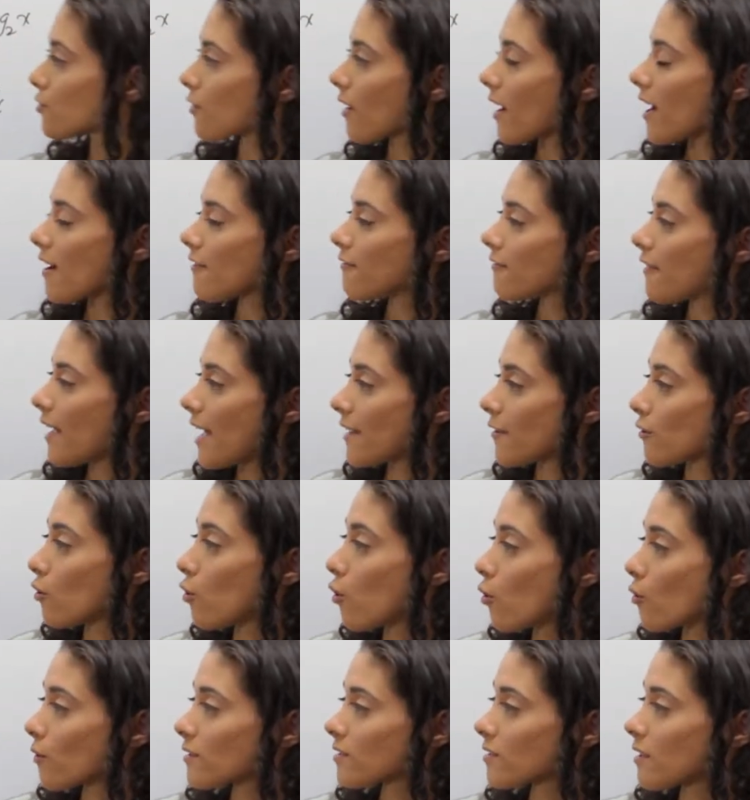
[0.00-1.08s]
graph had a
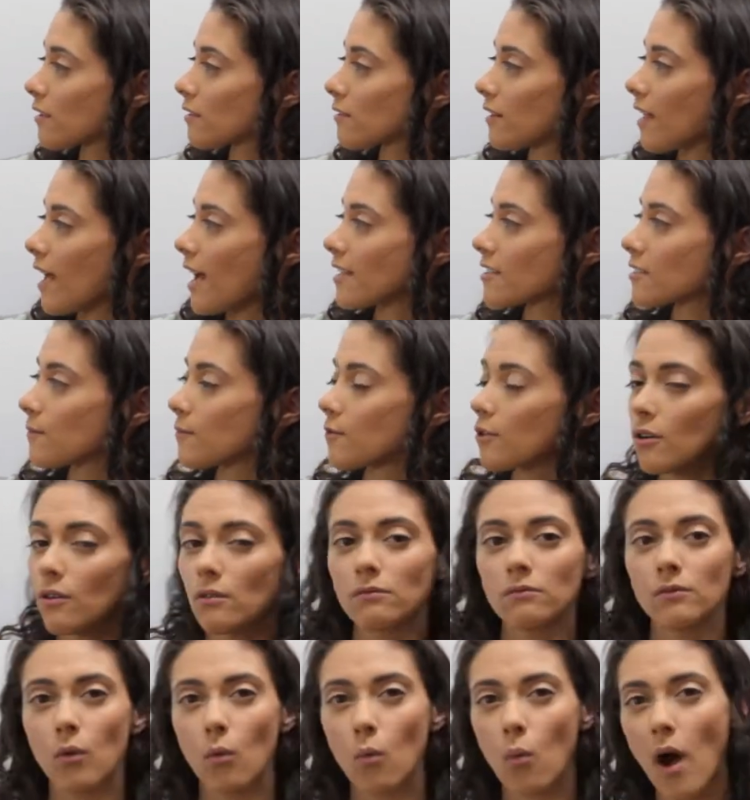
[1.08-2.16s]
horizontal
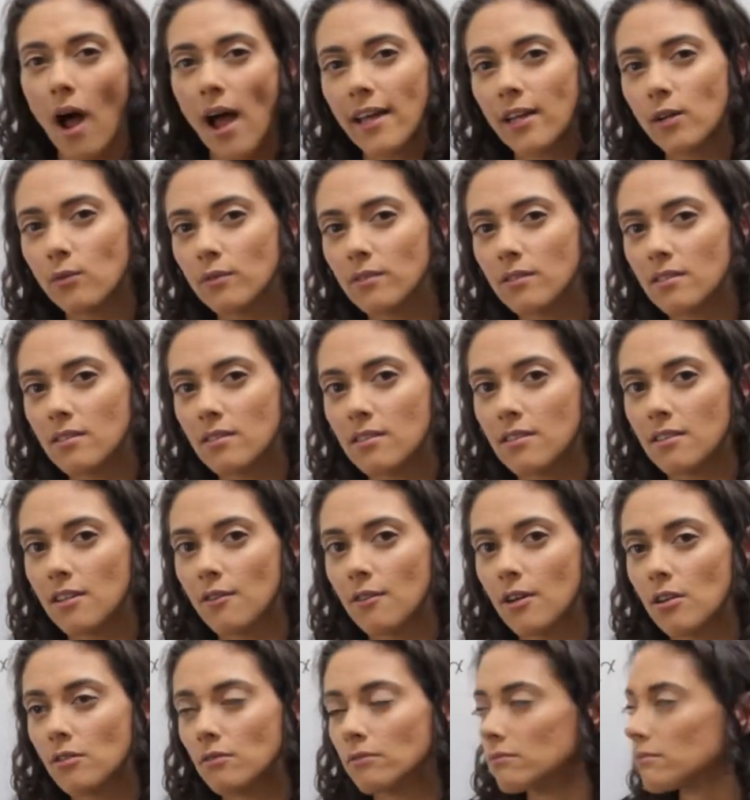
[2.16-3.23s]
asymptote, y equals to
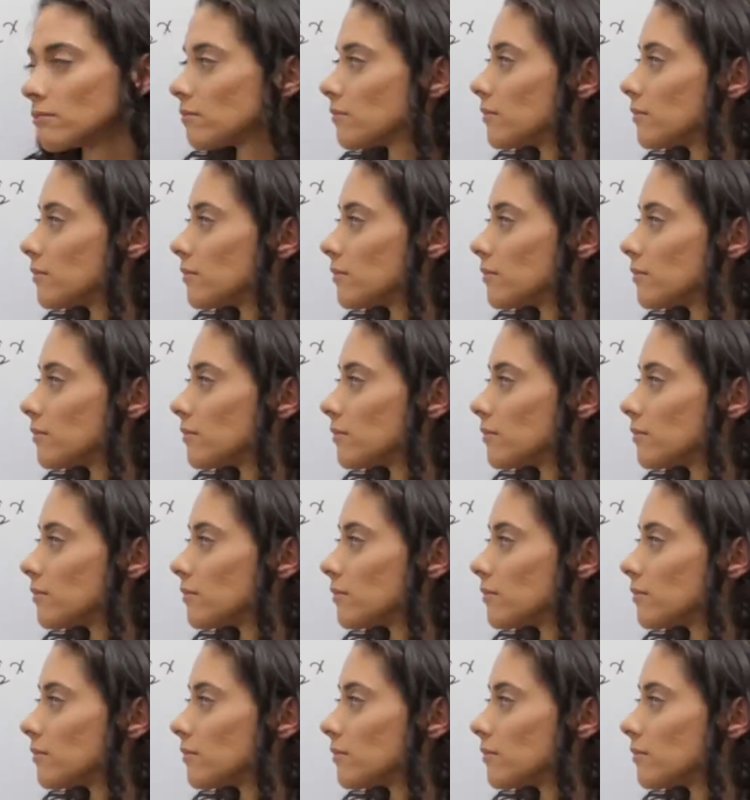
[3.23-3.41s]
0,